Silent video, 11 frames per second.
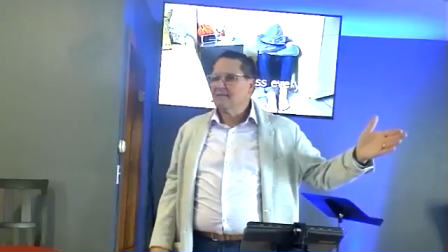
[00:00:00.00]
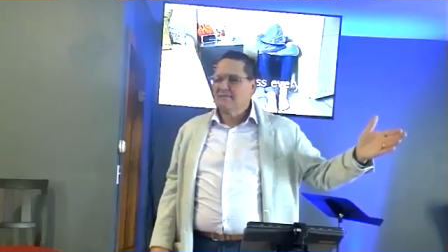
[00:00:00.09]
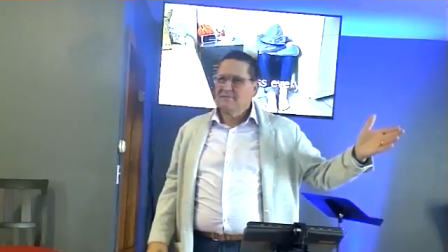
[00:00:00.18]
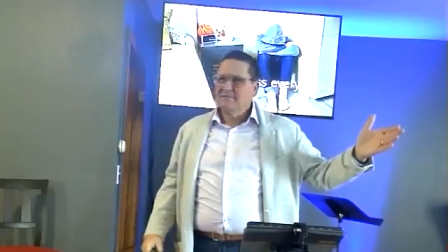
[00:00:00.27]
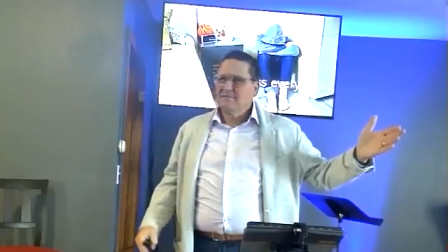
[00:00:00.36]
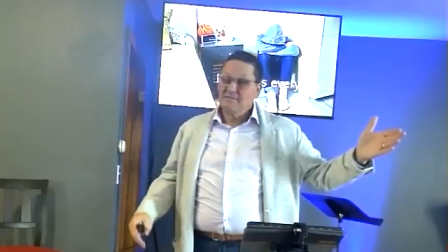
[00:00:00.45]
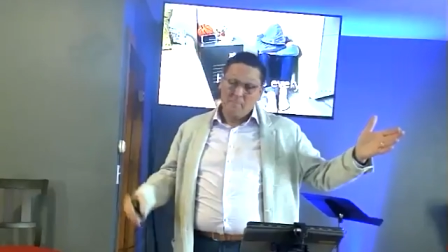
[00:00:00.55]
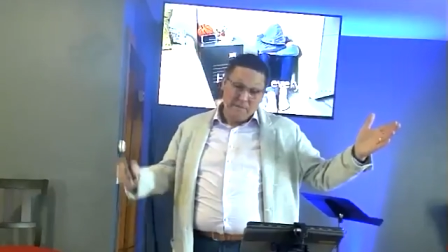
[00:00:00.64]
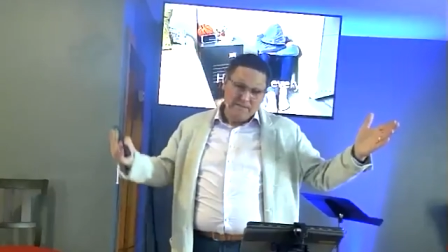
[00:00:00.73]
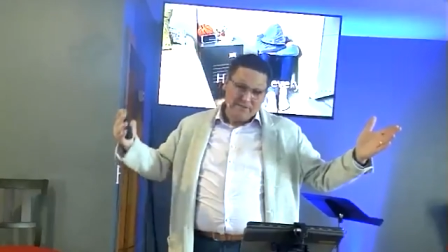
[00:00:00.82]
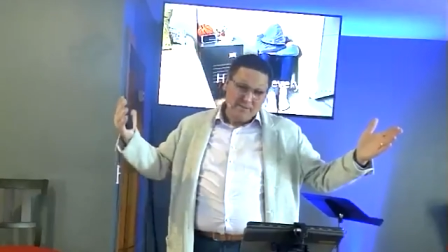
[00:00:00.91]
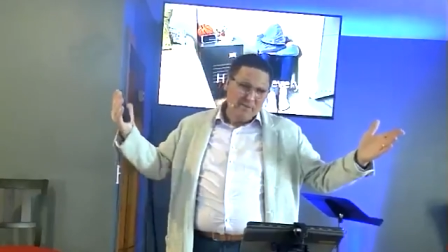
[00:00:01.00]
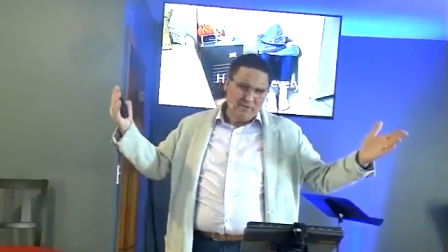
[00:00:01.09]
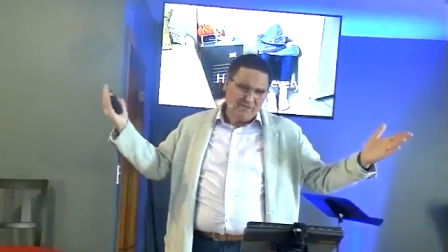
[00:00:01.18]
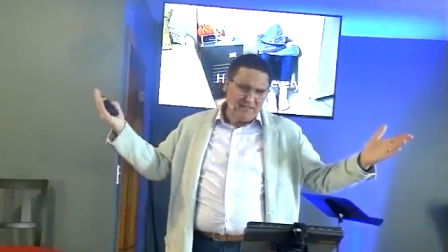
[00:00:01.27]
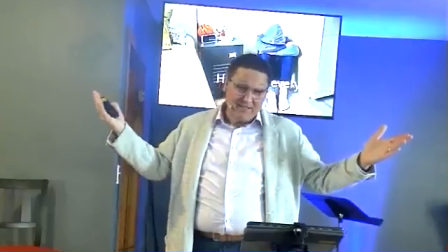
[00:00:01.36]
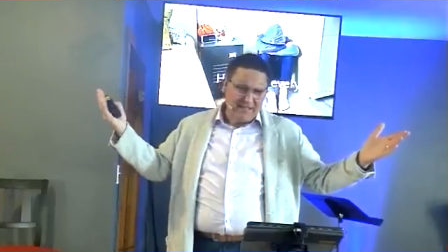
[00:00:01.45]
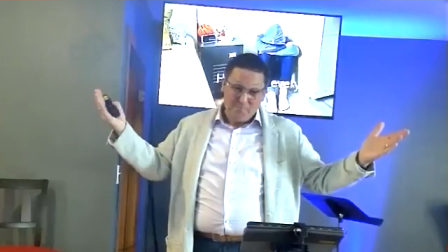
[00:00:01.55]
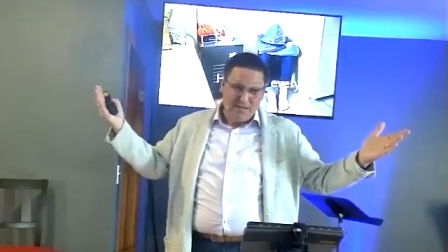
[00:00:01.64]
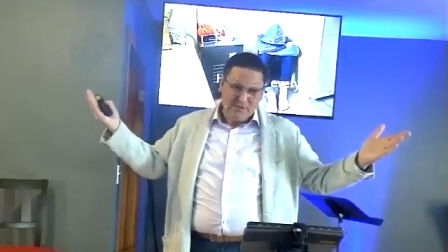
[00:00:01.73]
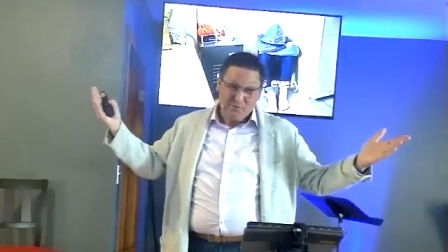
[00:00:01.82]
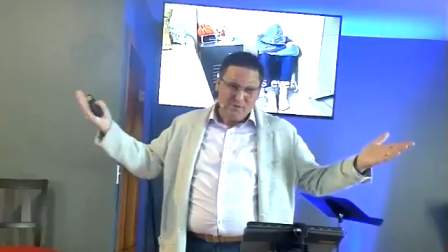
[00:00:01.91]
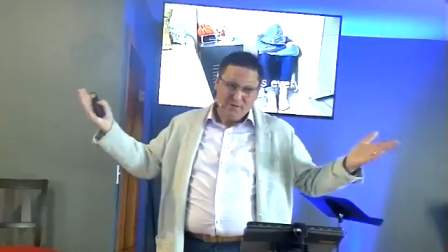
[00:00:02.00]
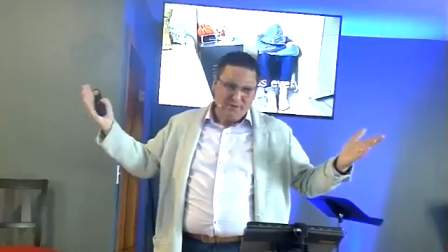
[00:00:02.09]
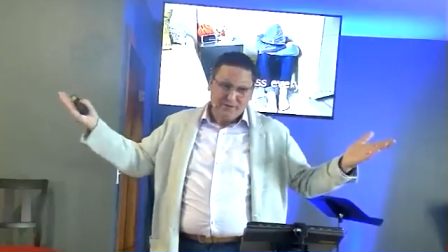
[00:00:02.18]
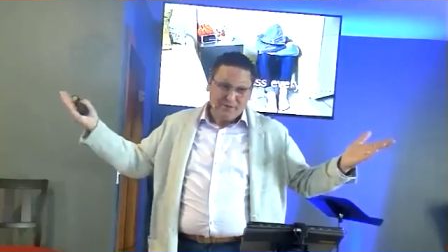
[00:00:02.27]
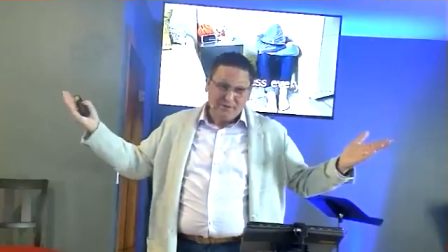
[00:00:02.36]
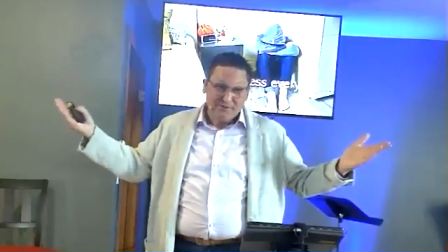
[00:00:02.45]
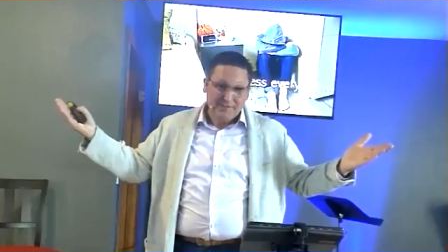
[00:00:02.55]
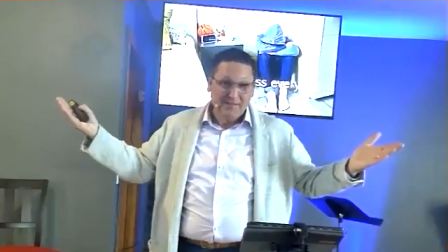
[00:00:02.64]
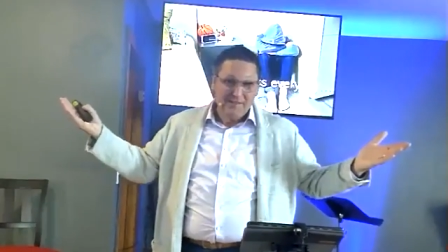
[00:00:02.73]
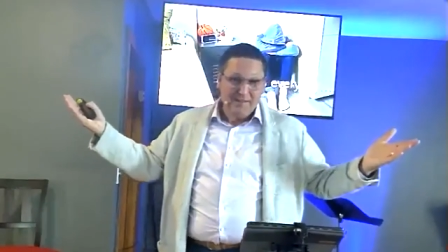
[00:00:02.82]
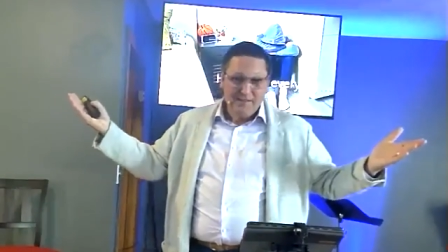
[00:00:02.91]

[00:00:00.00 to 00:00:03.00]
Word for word: I mean, some didn't get blessed with good looks.